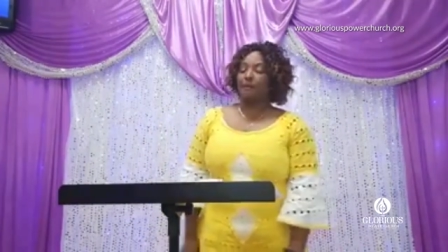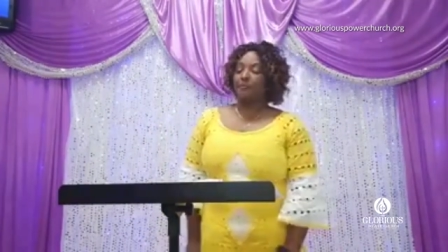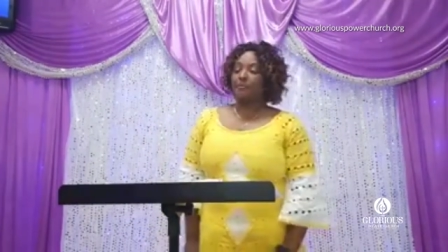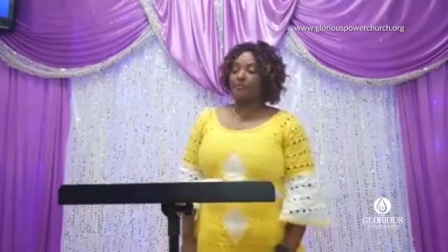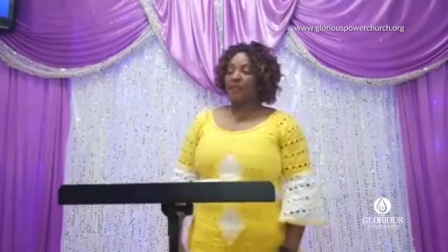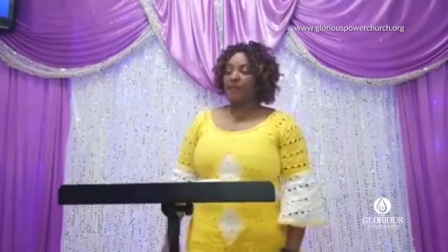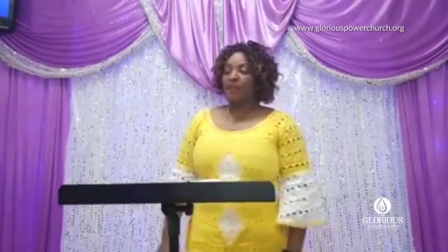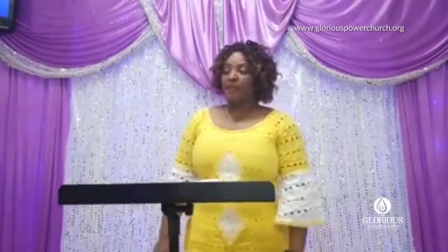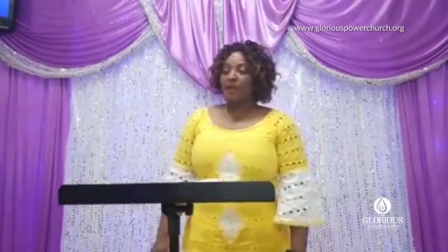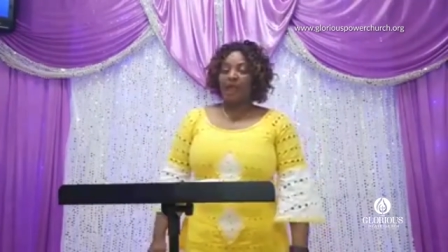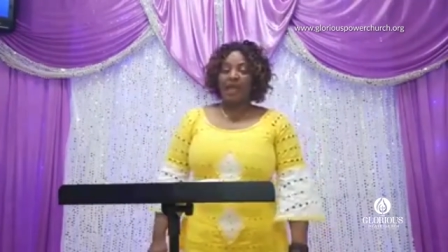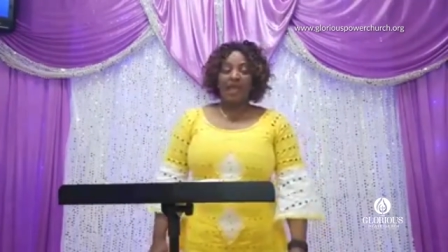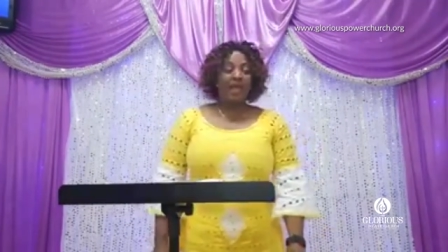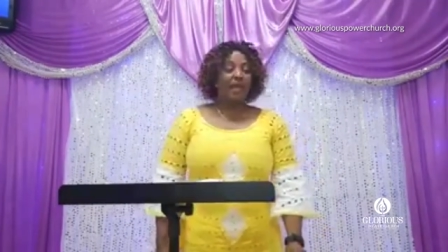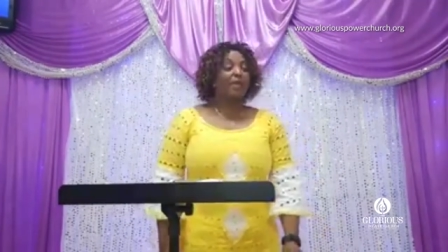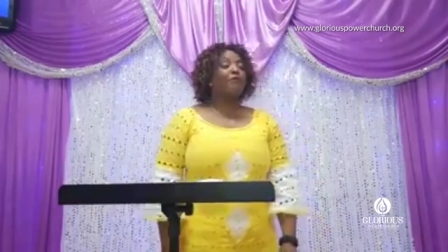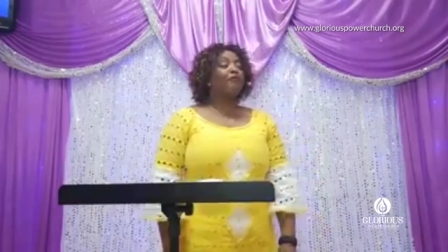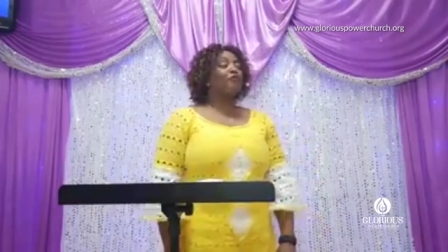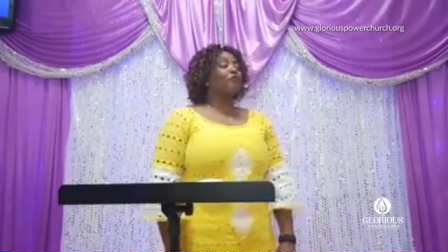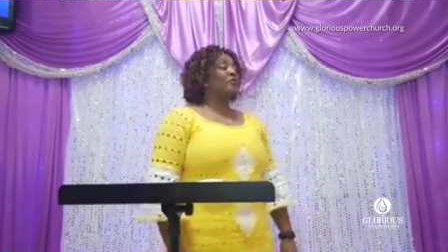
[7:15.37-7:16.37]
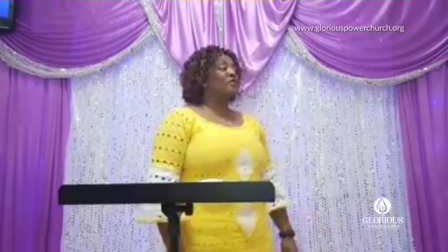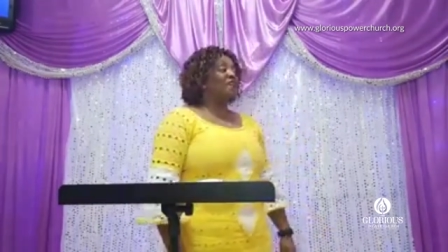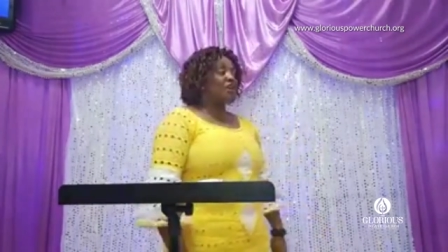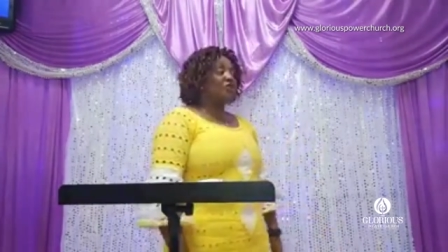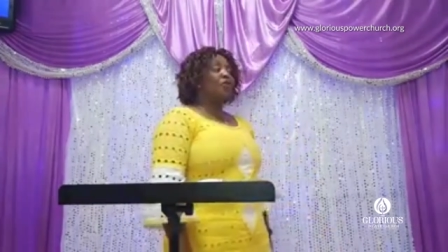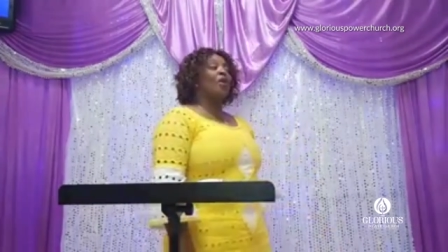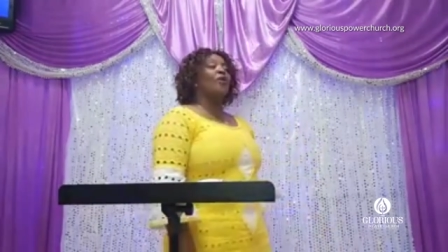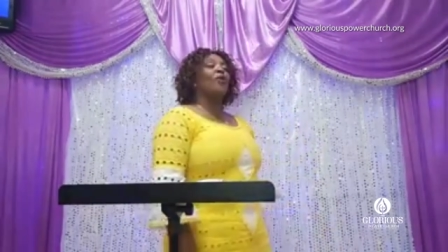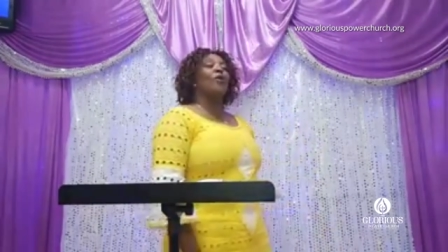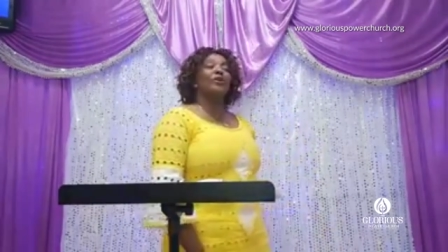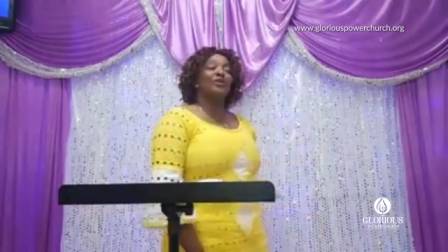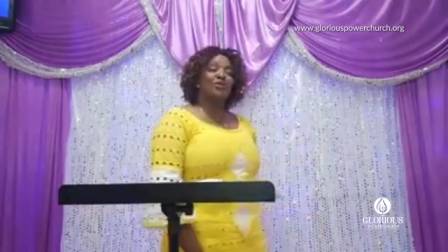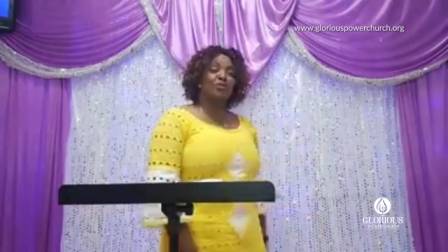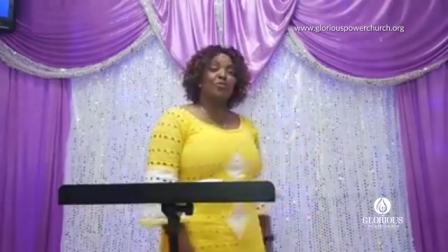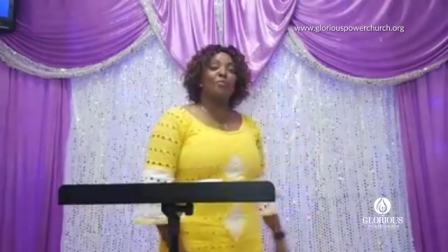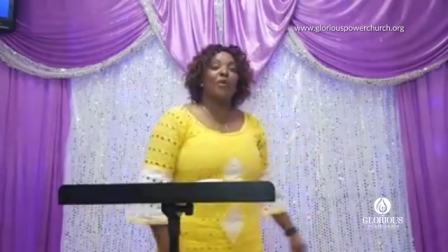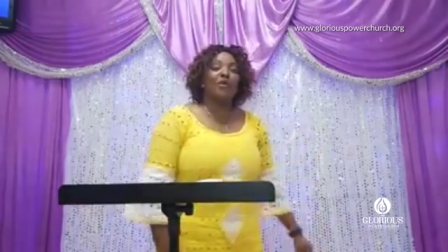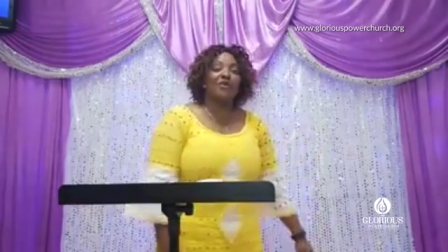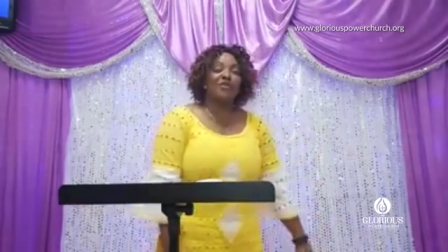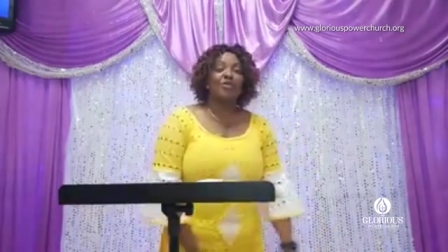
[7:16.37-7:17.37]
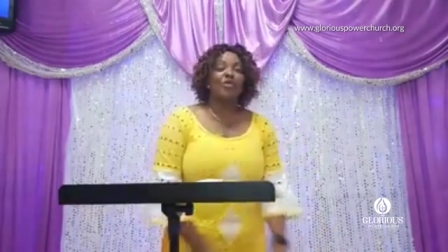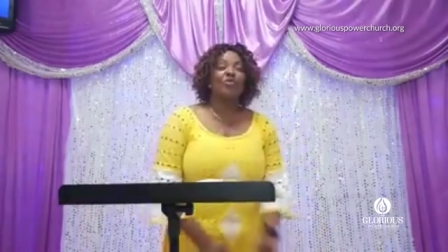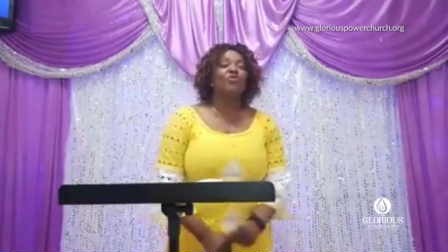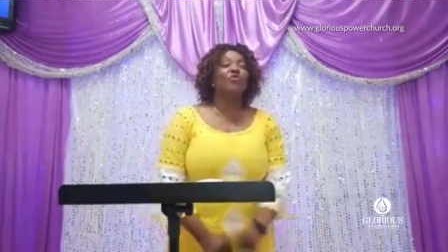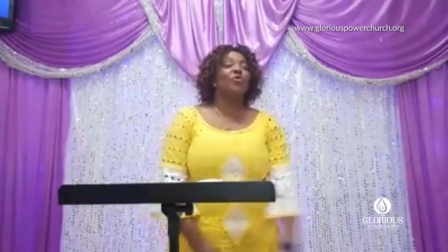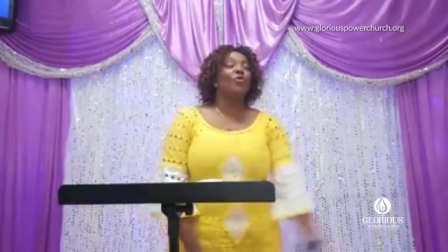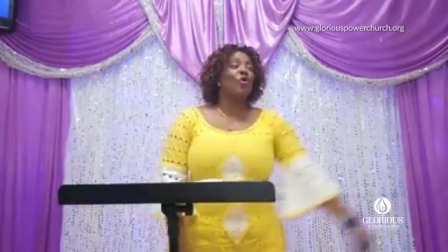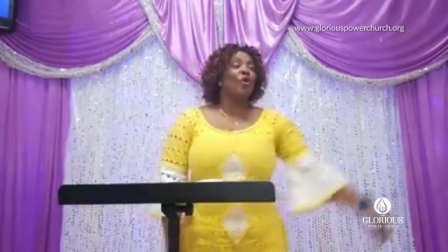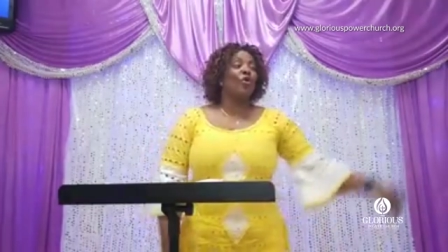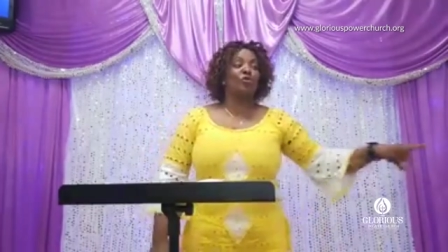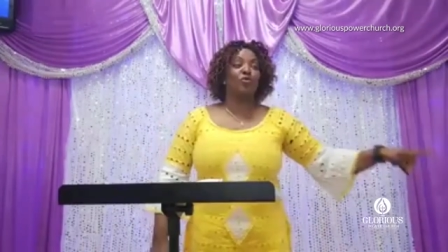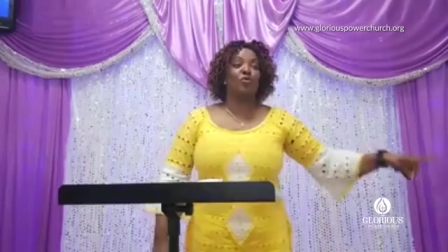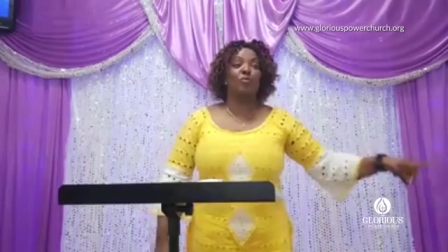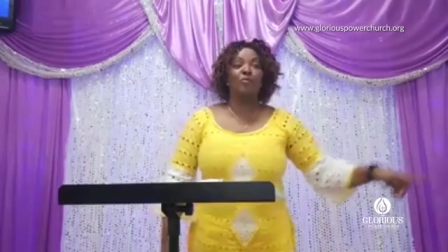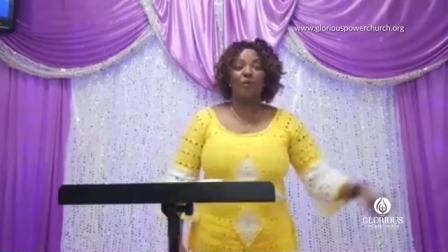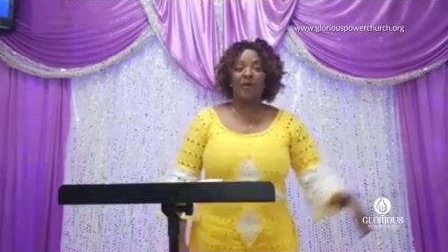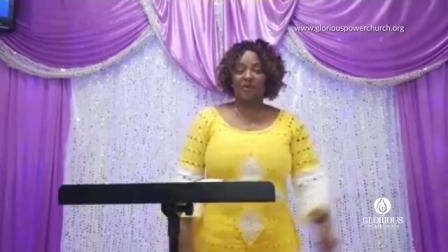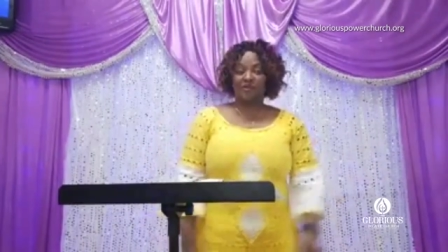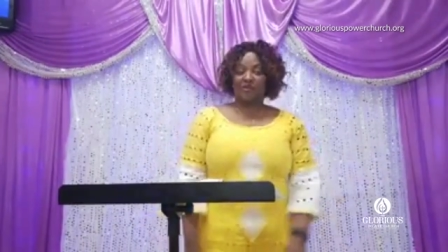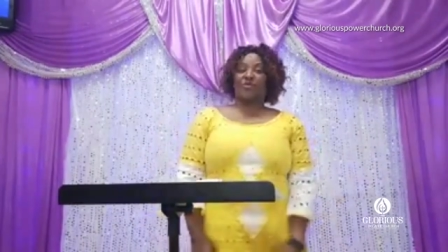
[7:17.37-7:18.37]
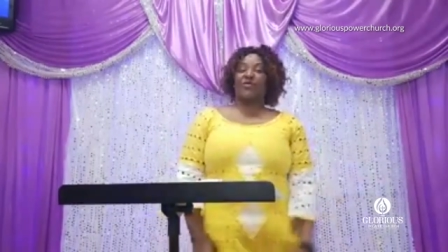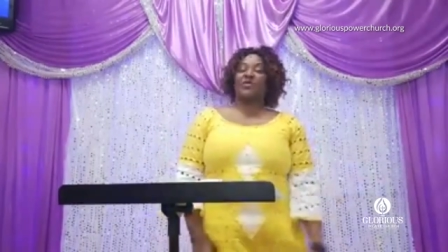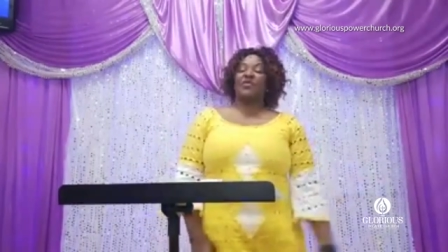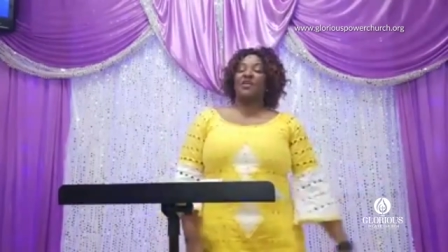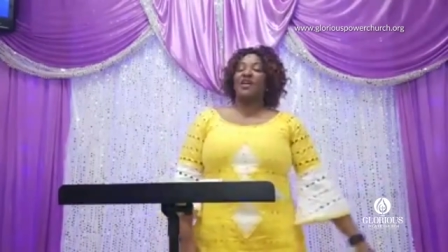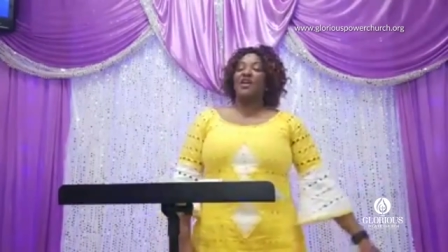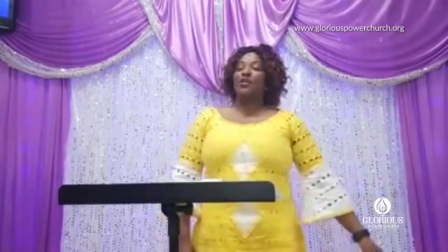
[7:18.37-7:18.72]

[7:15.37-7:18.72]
Mm. Hey, if you say you're going to Boston, you go to Boston.